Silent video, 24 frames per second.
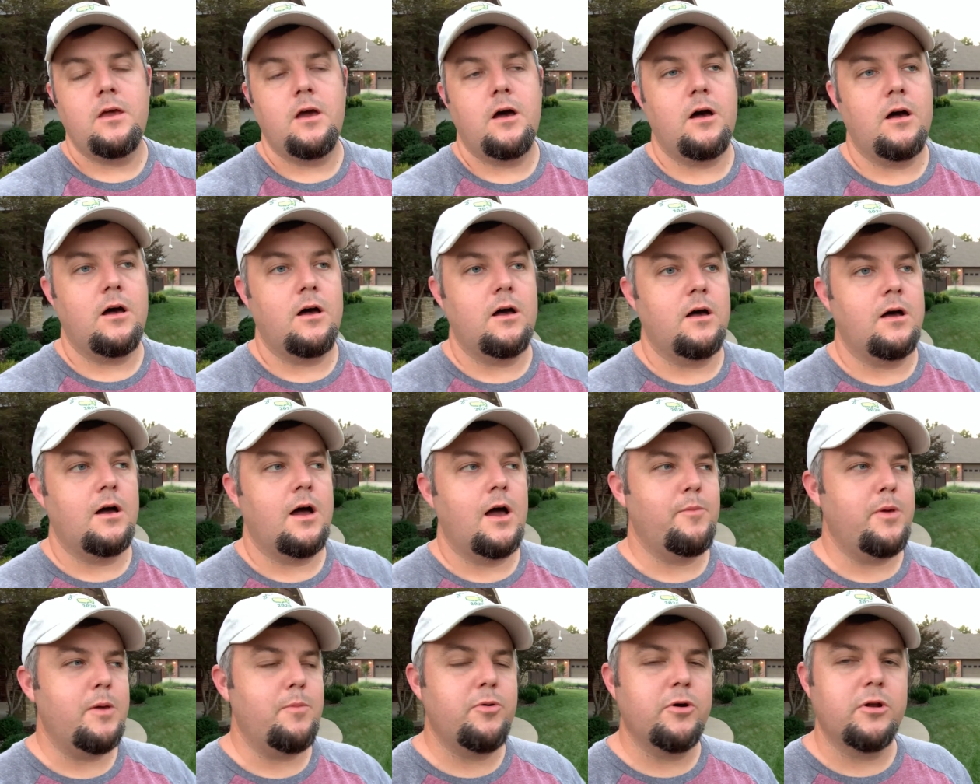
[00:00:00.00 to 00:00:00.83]
uh, I
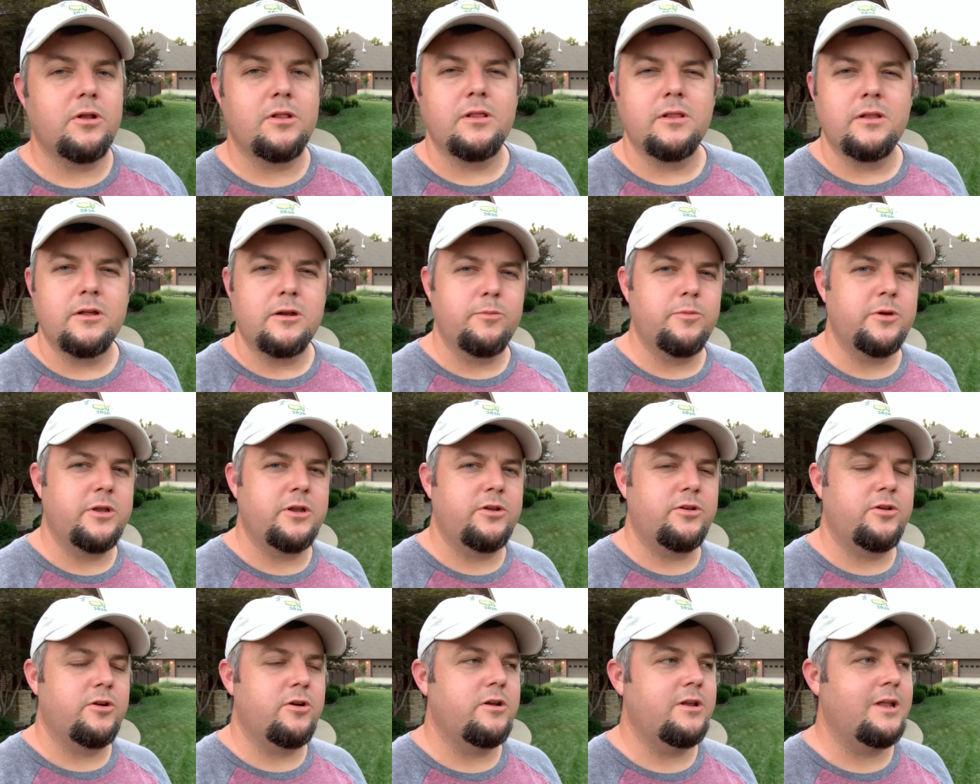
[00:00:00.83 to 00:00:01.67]
may put a little bit of
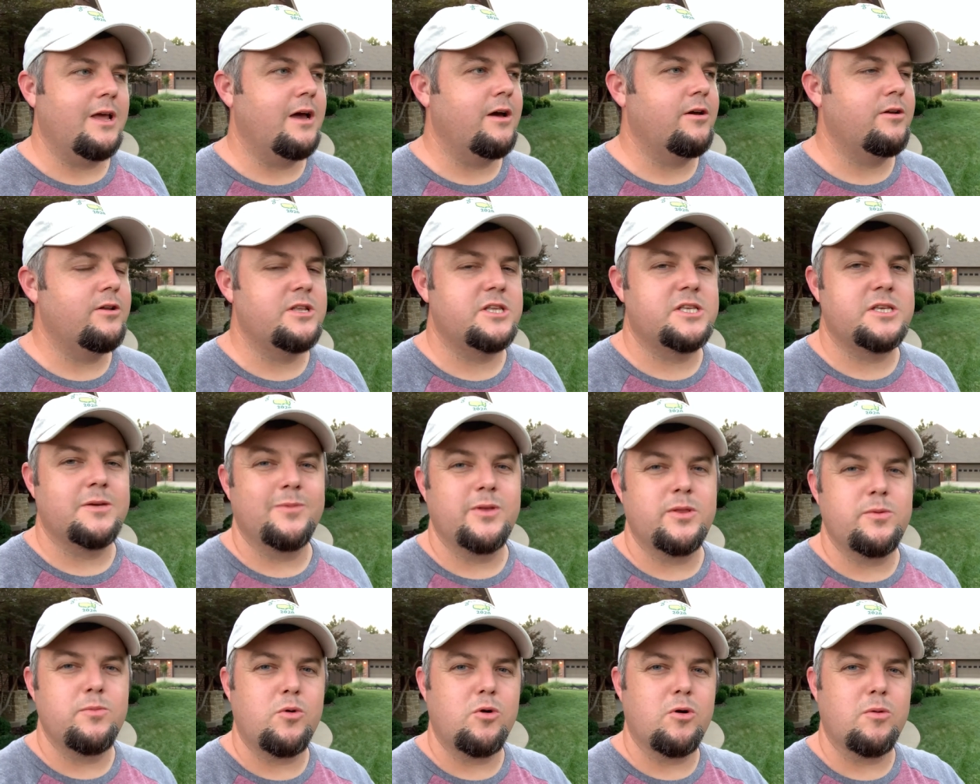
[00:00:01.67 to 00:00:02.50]
dirt down in some of
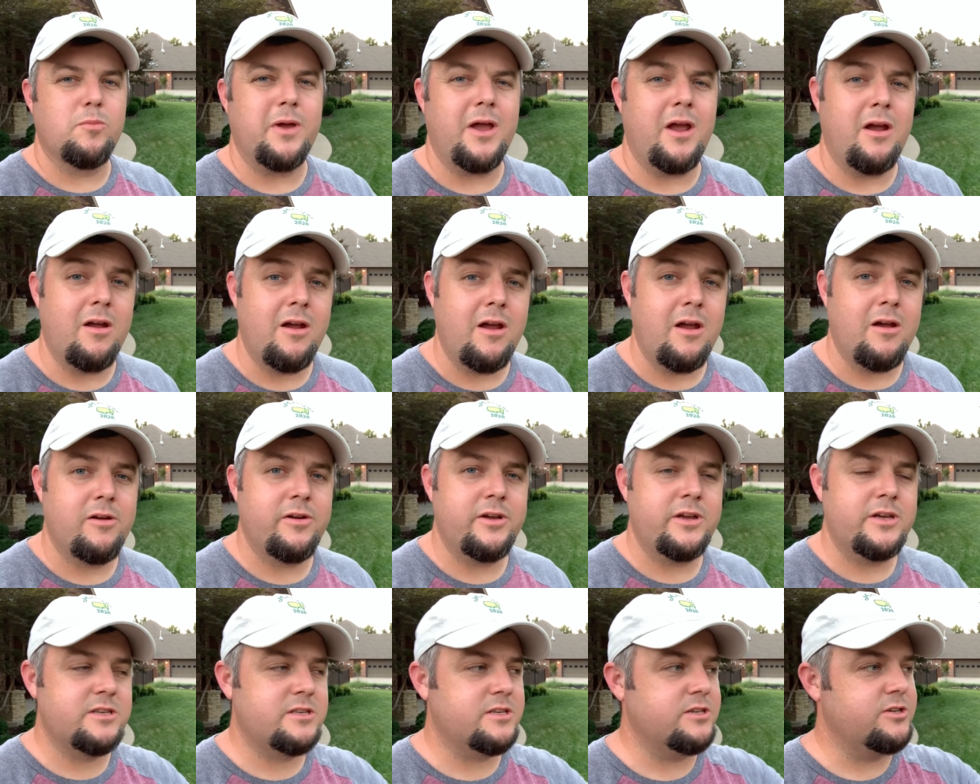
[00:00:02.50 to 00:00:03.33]
the more bare
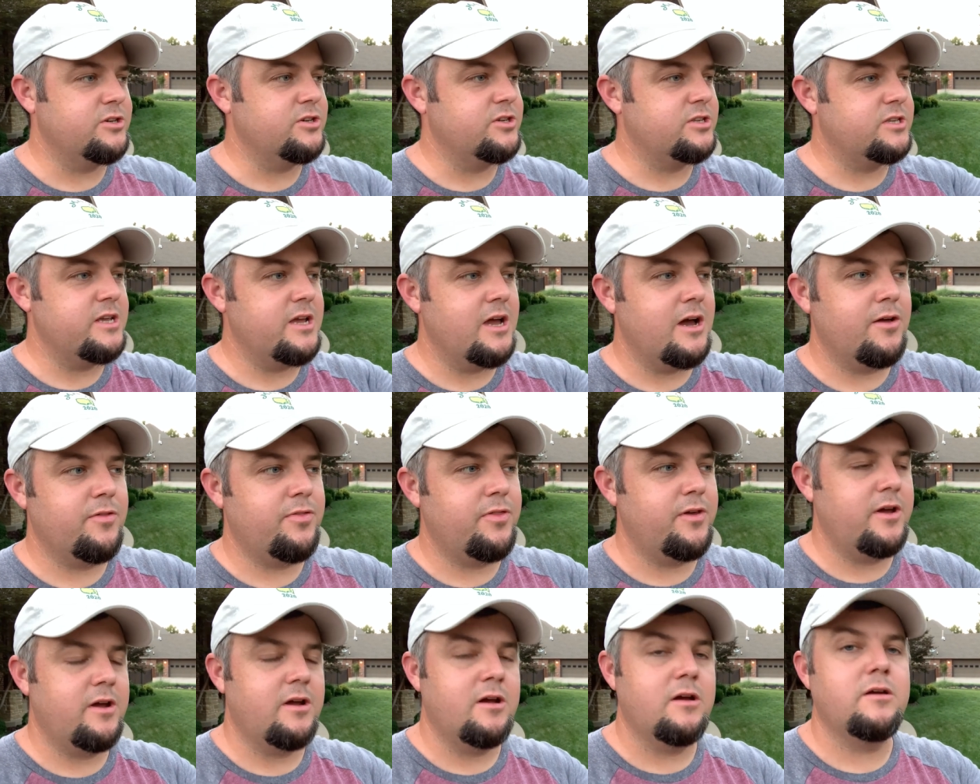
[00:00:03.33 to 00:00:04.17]
areas that you see out
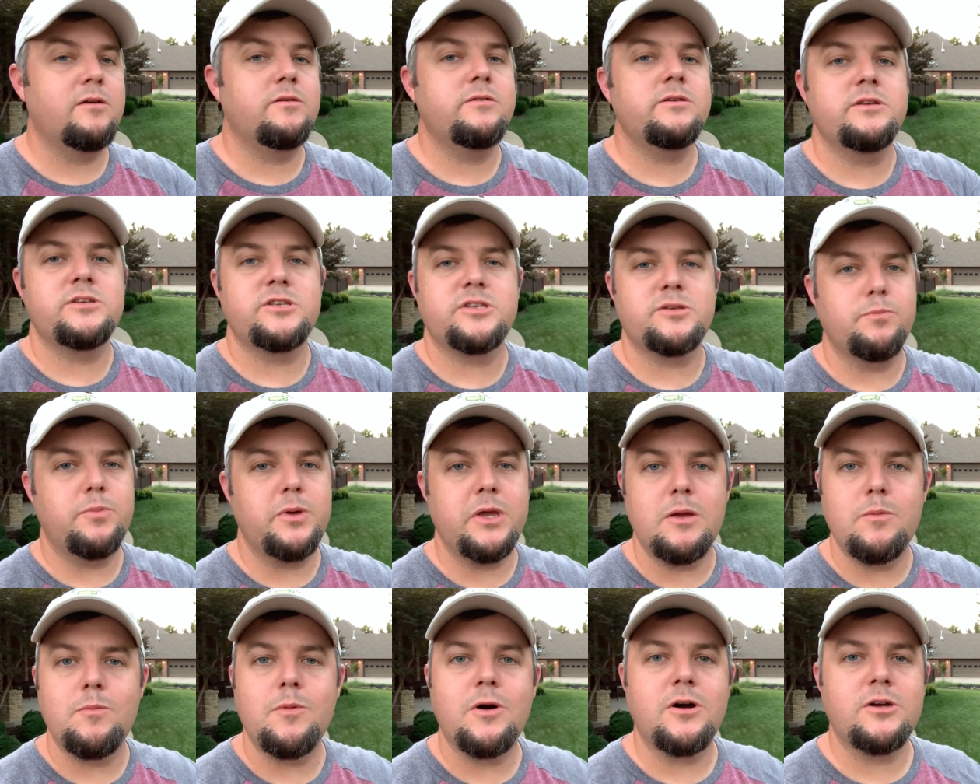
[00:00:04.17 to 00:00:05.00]
there, some
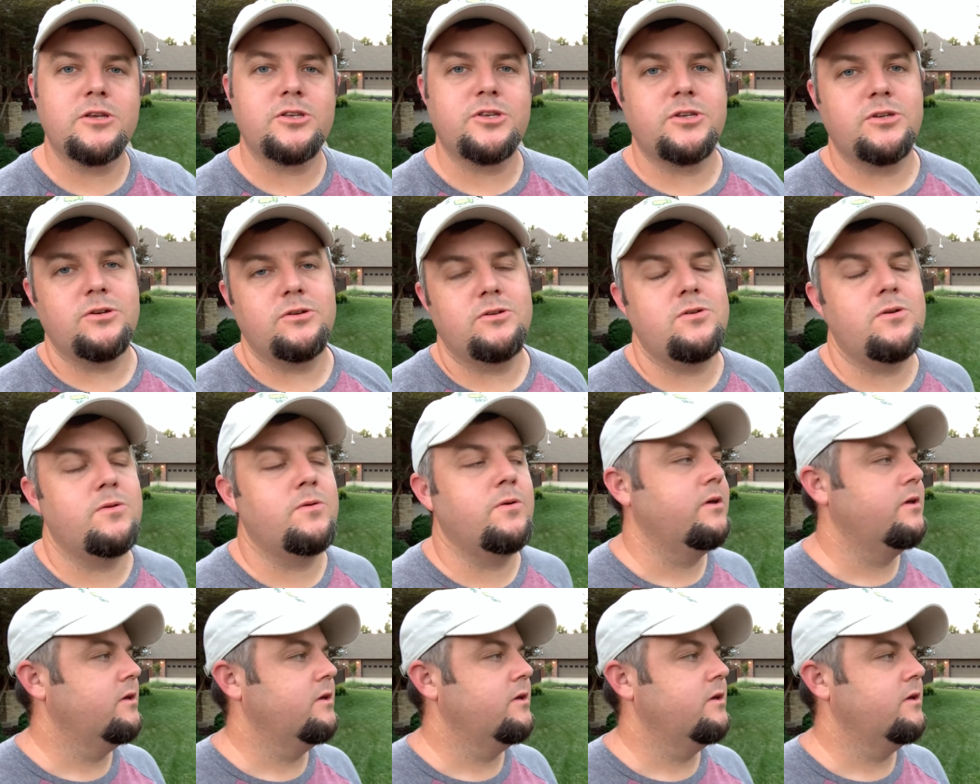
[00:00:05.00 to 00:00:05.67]
peat moss too.